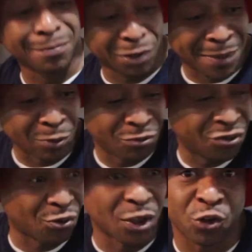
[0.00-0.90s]
I'm talking about
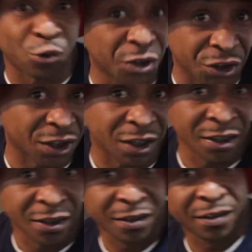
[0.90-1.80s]
straight street shit.
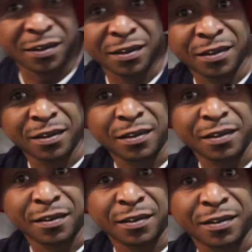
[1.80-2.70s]

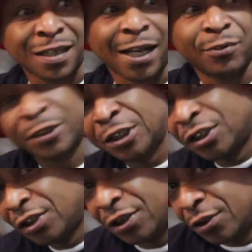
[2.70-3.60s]
Like what's
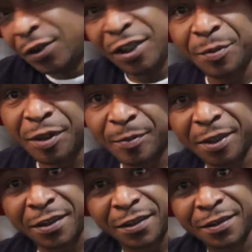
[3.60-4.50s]
understood don't need to be explained.